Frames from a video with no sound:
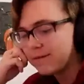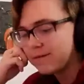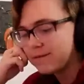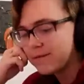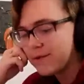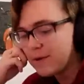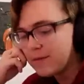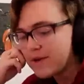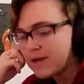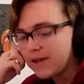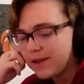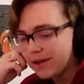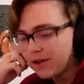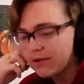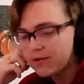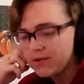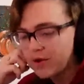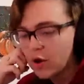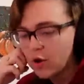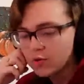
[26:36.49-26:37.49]
a little
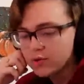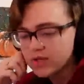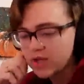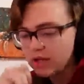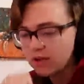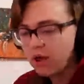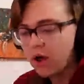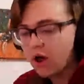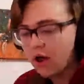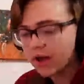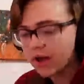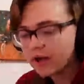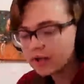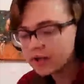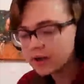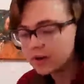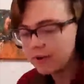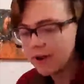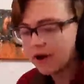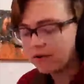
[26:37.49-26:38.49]
bit down. I mean, it's